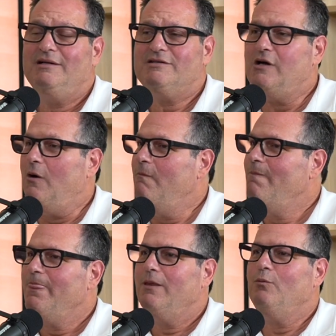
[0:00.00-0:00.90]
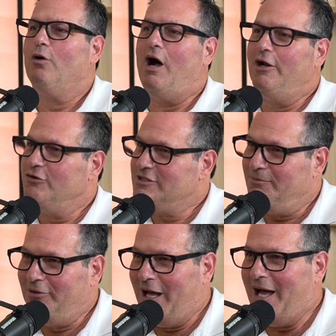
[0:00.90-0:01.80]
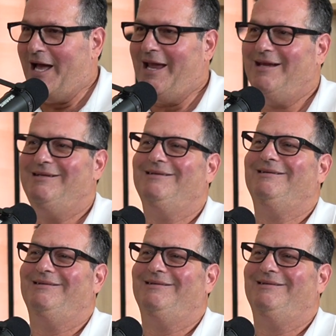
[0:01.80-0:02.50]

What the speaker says: So we're undersupplied,